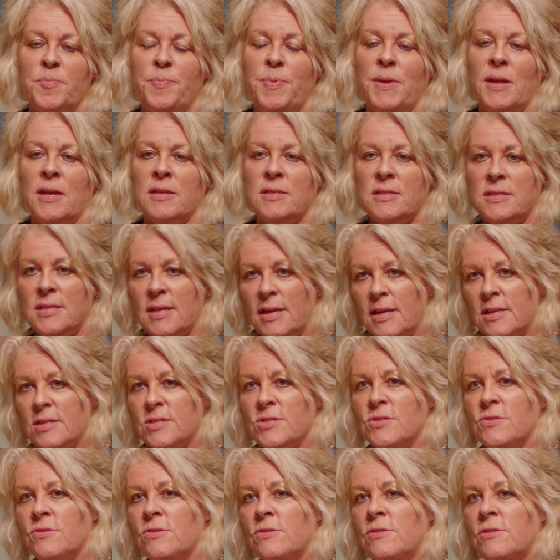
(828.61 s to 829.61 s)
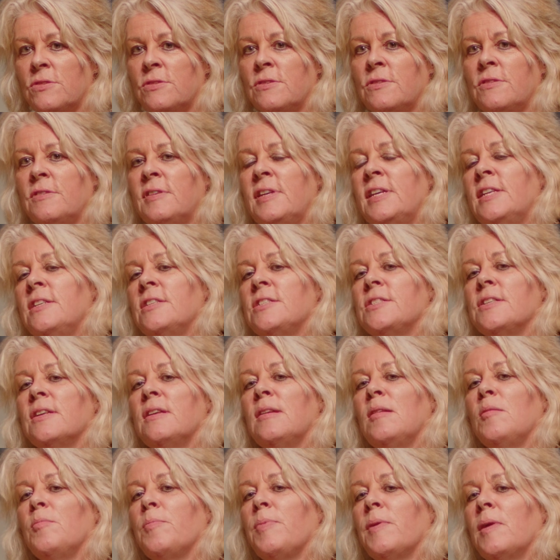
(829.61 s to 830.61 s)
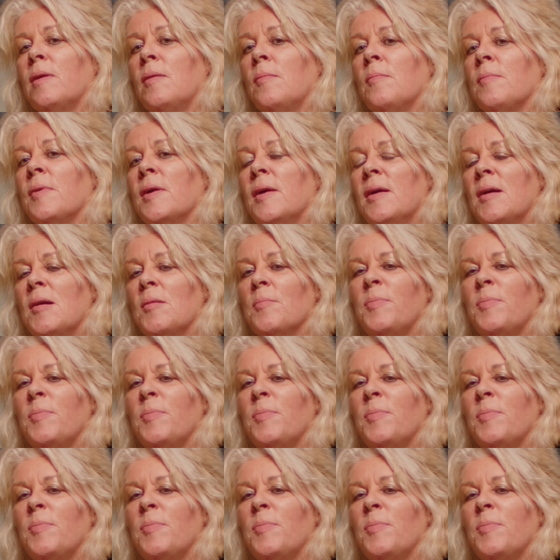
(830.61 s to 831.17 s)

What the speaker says: blood test or insulin pump,